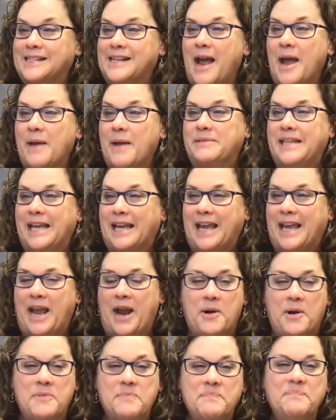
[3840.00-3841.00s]
time. Take
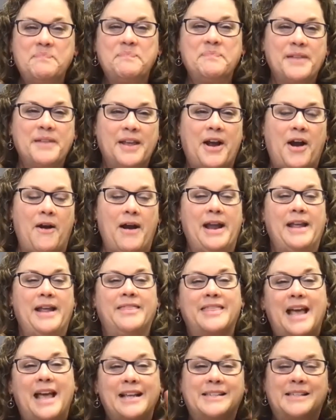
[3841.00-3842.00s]
care. All right.
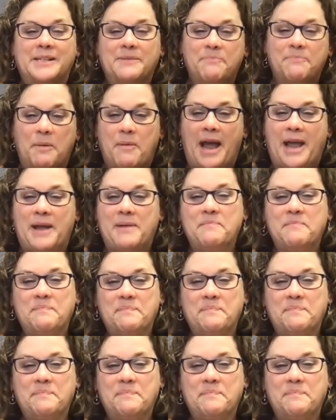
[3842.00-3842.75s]
Thanks. Bye-bye.